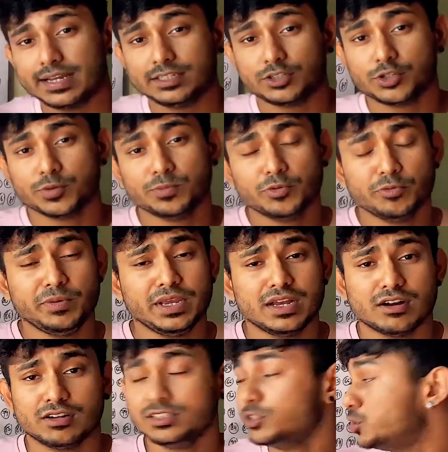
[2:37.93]
guys, so moving
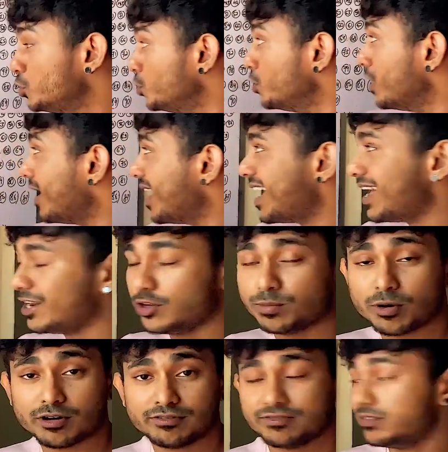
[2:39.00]
on to
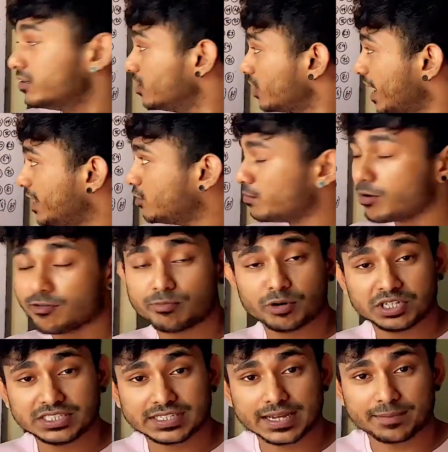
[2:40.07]
endomorph
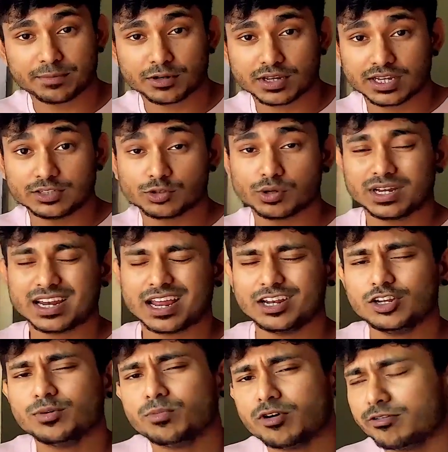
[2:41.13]
body type. Okay, so an
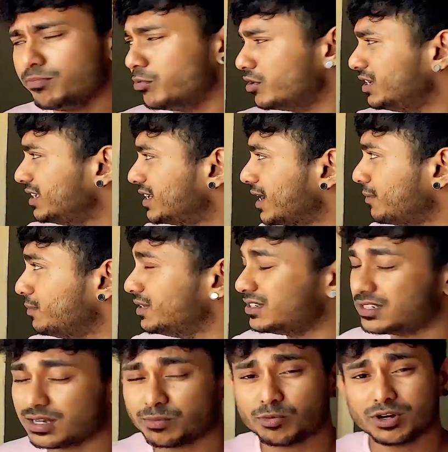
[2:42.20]
endomorph body type is
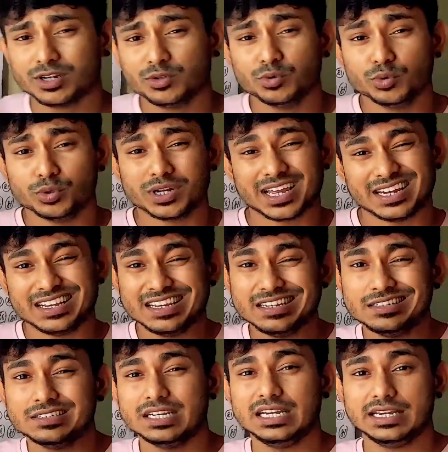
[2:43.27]
someone who can
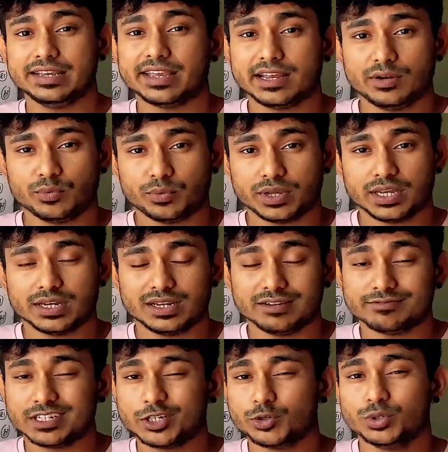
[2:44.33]
easily gain weight
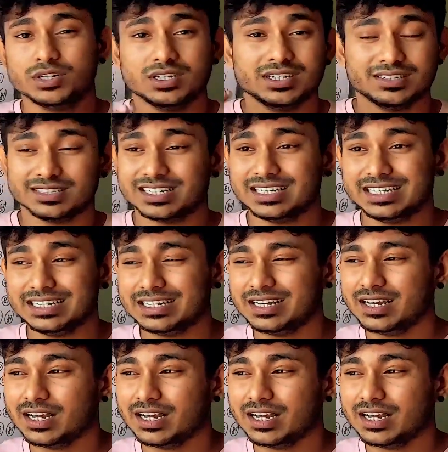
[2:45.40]
if they don't really